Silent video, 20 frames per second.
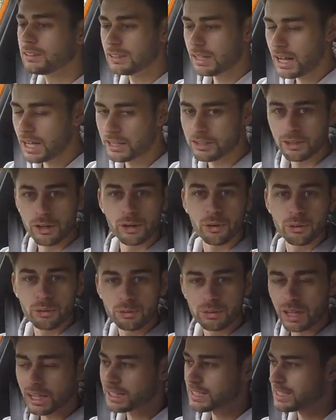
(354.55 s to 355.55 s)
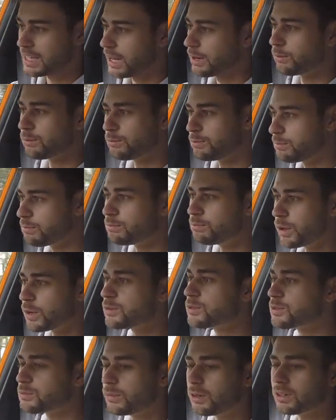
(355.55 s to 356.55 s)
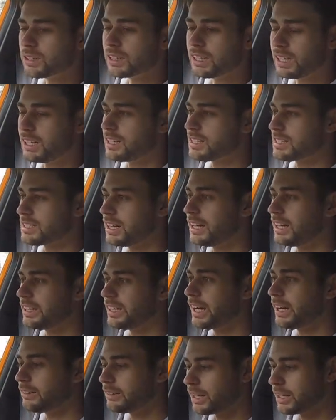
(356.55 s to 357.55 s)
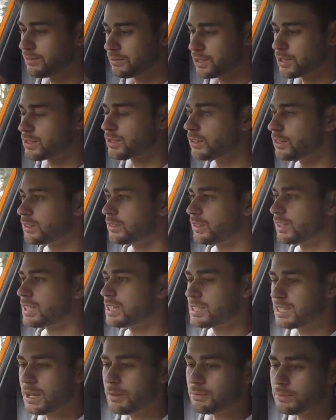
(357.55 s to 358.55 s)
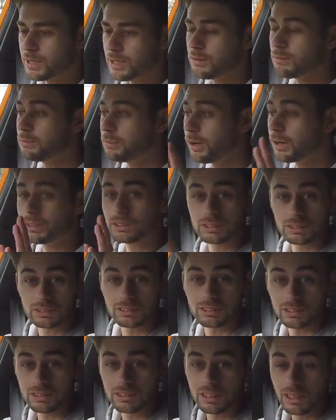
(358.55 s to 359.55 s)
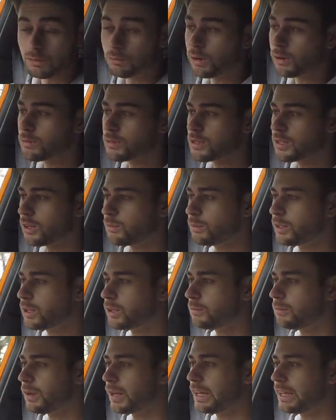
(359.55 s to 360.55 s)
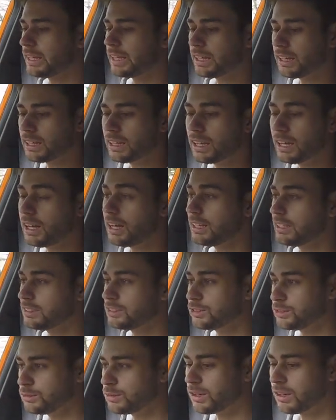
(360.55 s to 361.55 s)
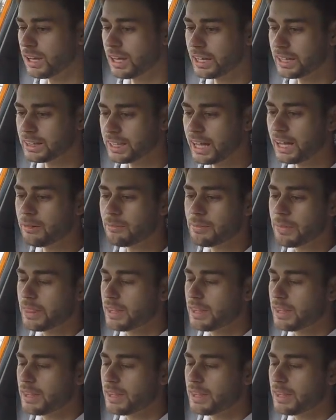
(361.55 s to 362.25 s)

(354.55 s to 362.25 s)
I know that's how most modern cars are now, and I've just got to accept it. But it won't stop me complaining. I do not like that.